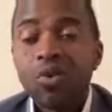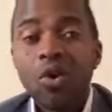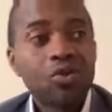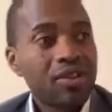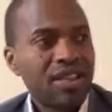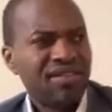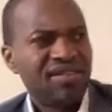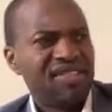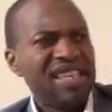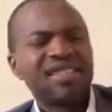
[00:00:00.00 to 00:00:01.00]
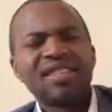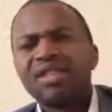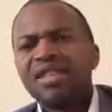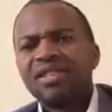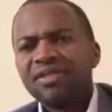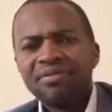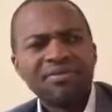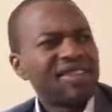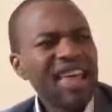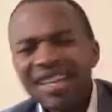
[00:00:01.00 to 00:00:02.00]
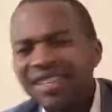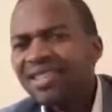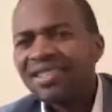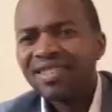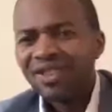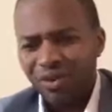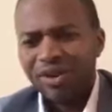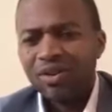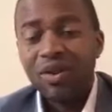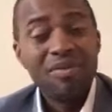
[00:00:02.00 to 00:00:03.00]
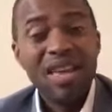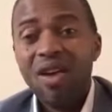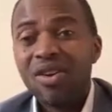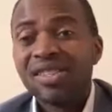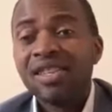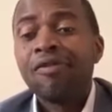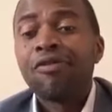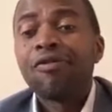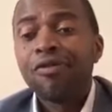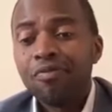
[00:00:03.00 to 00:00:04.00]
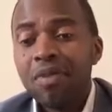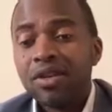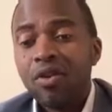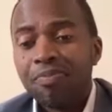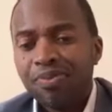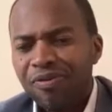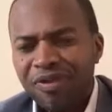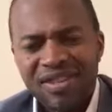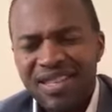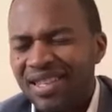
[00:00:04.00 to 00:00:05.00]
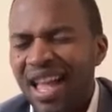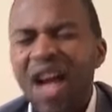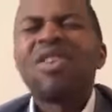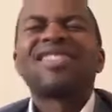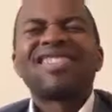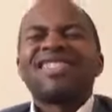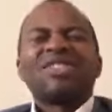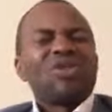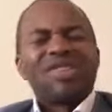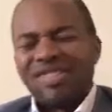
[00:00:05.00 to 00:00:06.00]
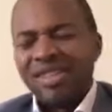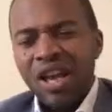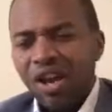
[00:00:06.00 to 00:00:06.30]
God was saying, This is it. That's it. Glory to God. May I was fulfillment of prophecies. I was rejoicing.